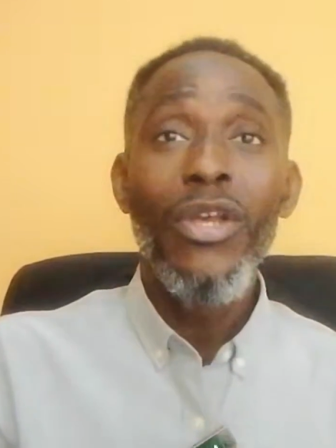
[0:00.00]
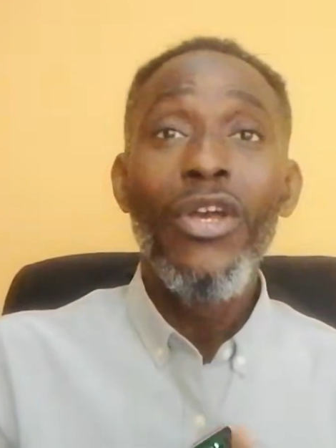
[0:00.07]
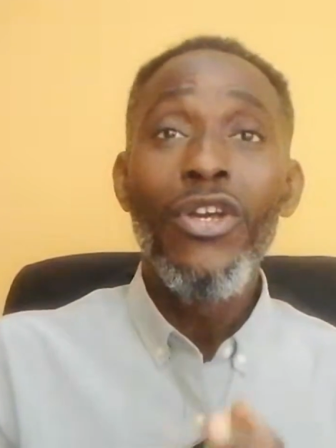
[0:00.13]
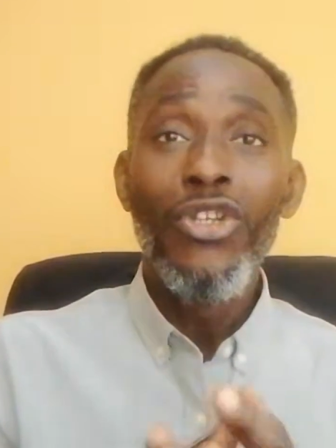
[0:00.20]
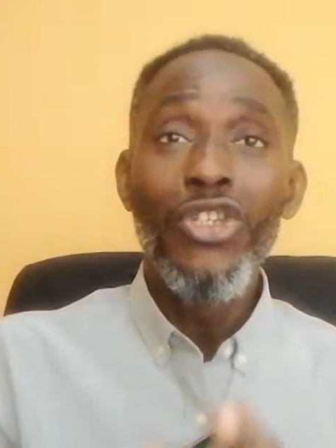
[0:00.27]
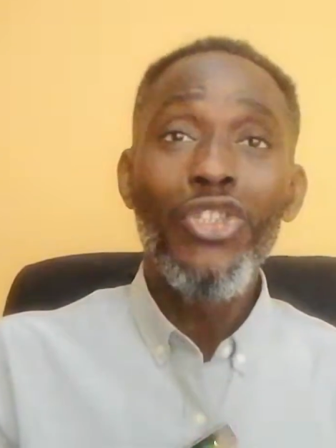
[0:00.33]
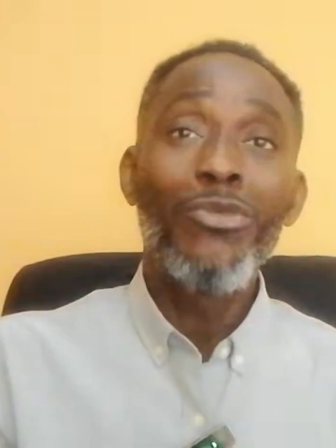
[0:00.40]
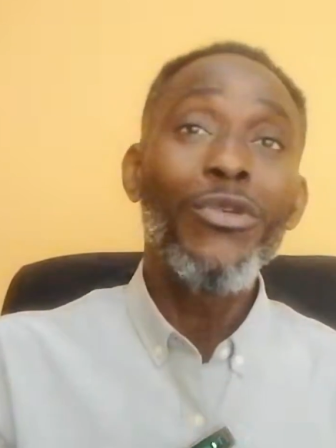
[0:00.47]
You're
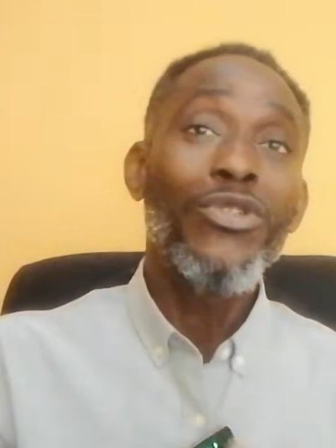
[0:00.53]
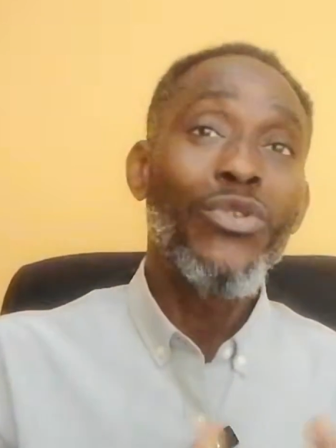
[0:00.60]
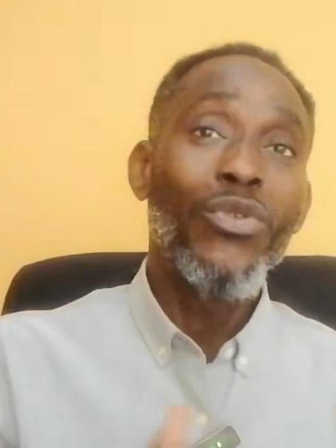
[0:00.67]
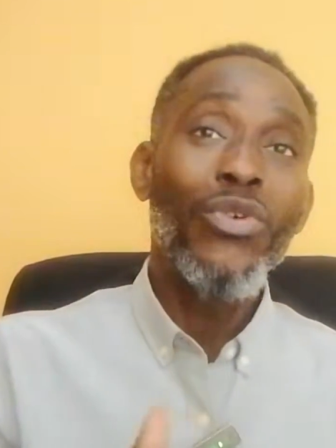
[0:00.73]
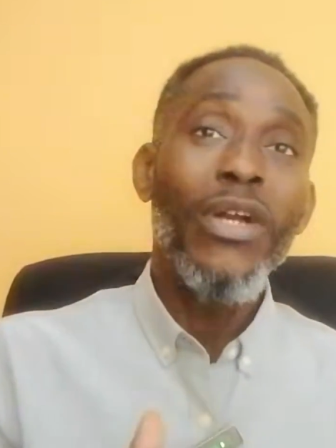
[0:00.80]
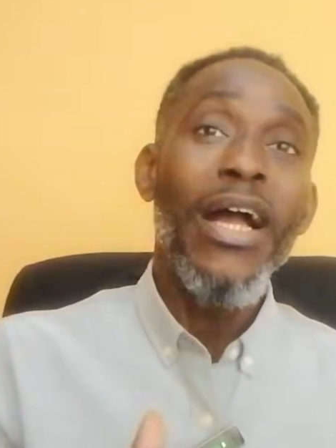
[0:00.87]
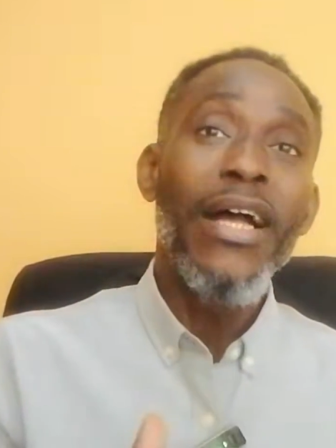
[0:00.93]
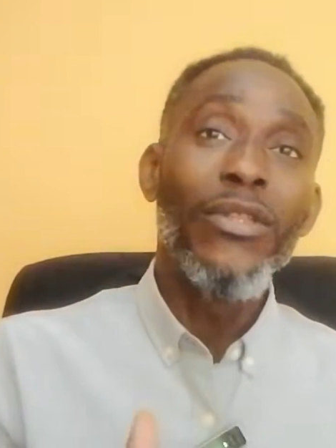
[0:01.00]
supposed to look
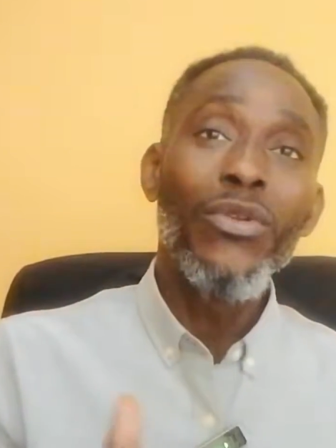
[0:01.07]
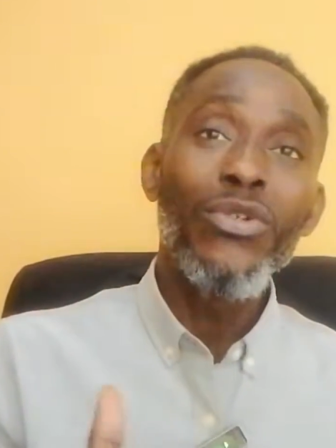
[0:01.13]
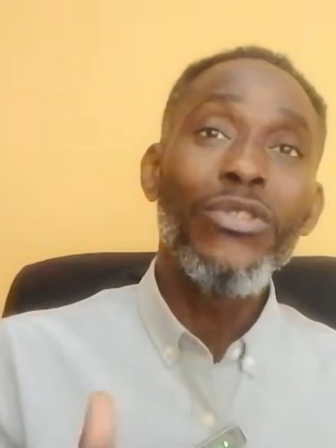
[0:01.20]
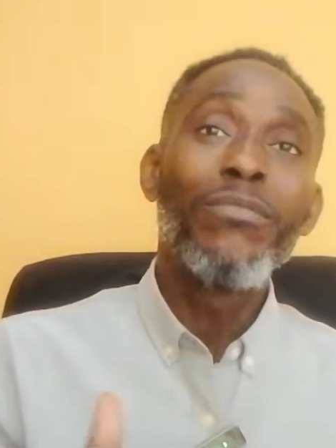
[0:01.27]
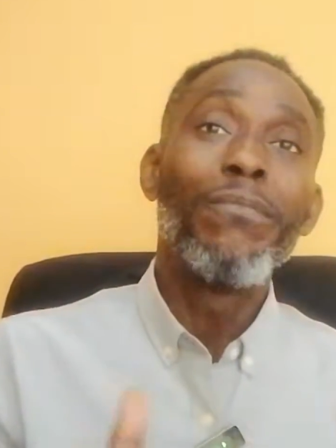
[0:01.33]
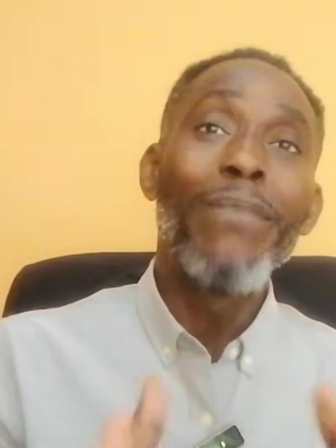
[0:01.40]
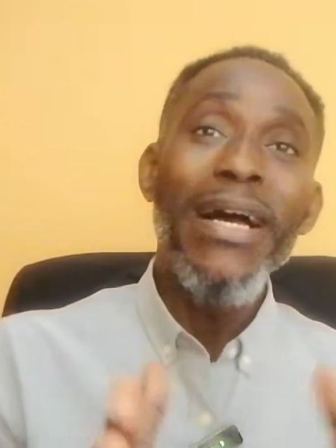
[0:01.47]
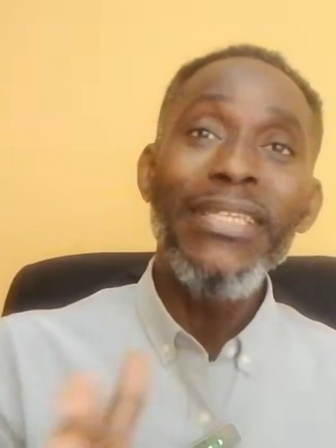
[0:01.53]
at those
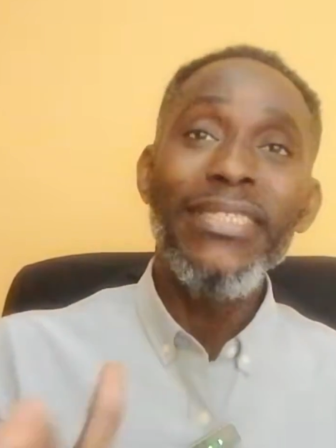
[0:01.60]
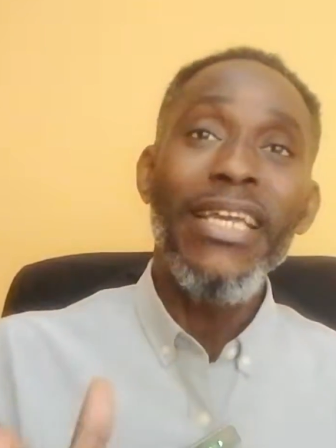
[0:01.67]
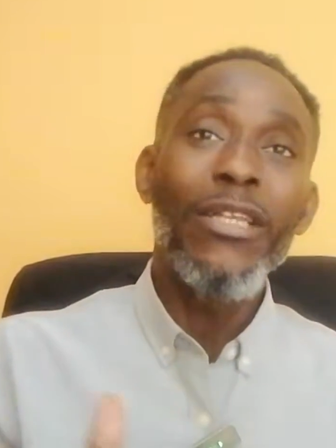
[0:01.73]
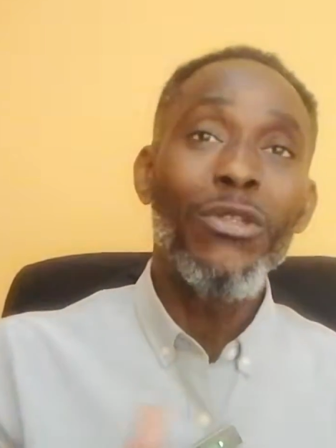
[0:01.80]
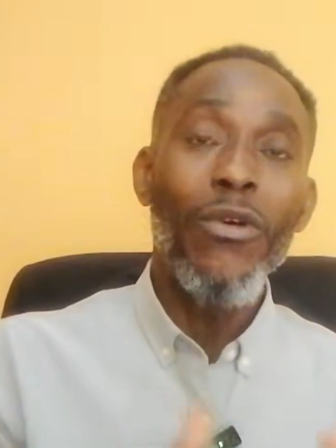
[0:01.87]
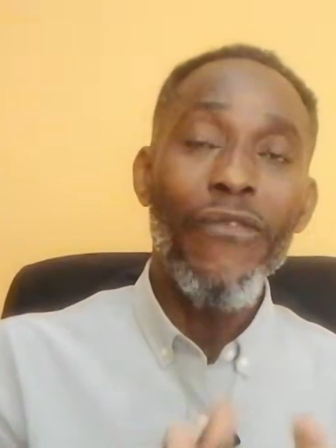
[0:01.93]
basket of